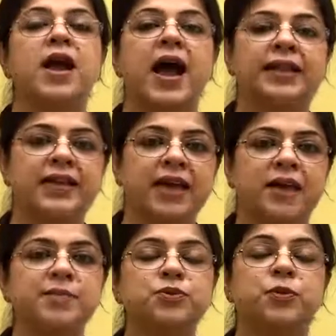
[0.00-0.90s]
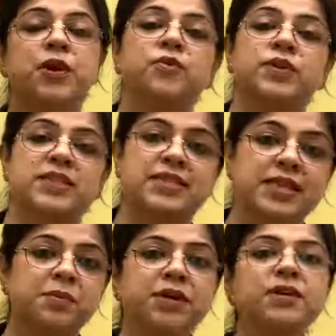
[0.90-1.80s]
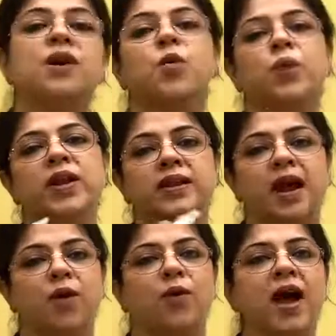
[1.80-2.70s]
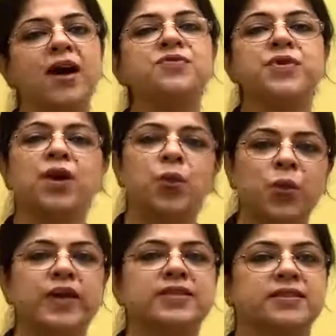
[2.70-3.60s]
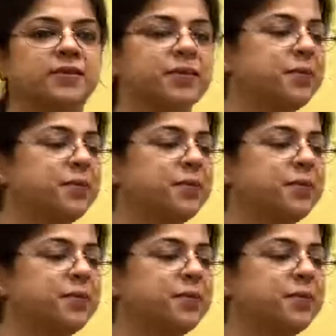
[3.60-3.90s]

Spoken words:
and the hemisphere with summer will now have winter.